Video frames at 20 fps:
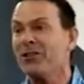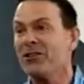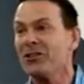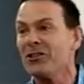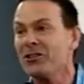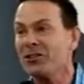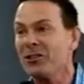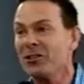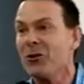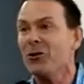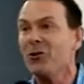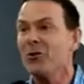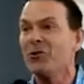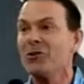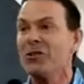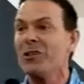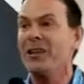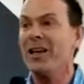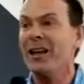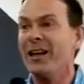and
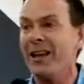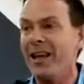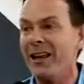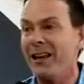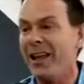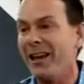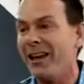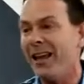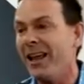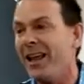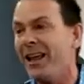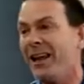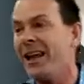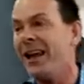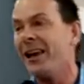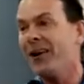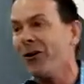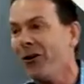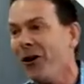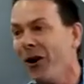skills
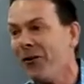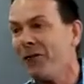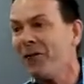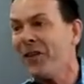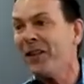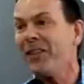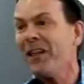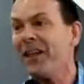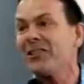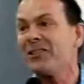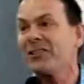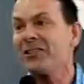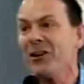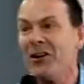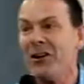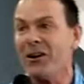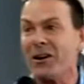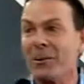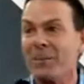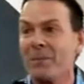and life. That's
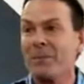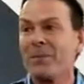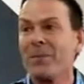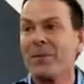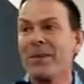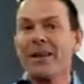good.